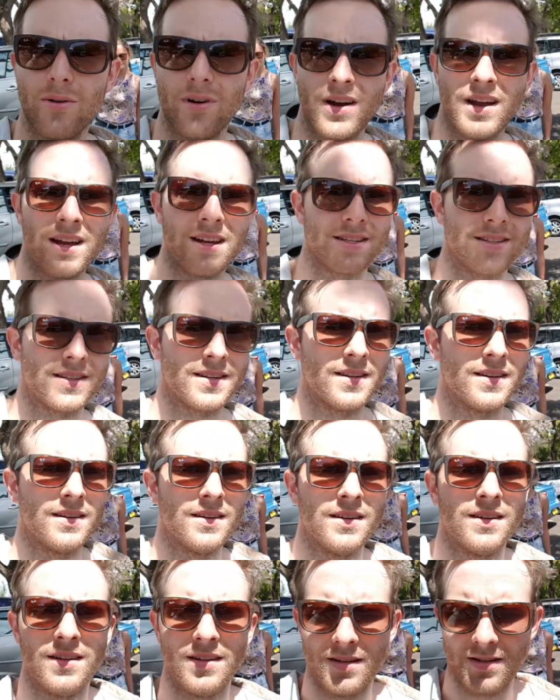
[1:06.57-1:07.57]
All right,
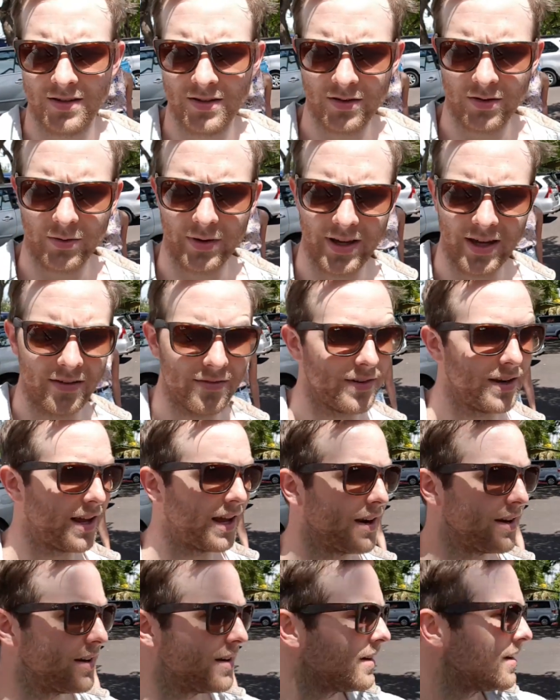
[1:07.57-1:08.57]
we have
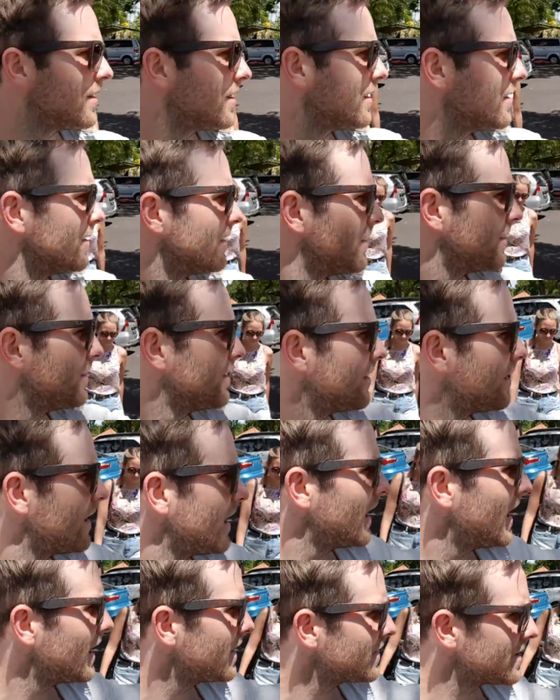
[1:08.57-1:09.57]
landed
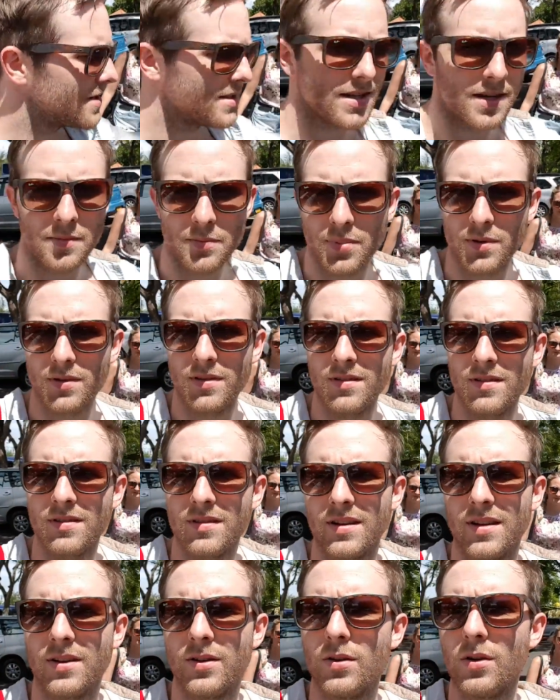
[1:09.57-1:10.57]
at the temple
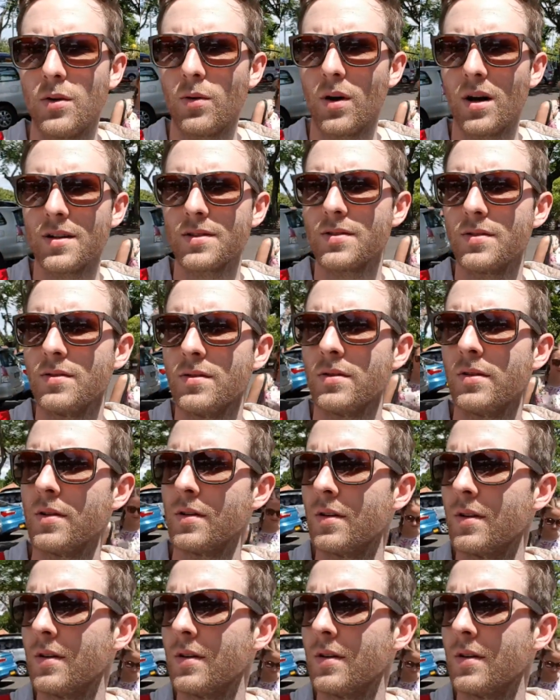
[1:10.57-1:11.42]
in Uluwatu.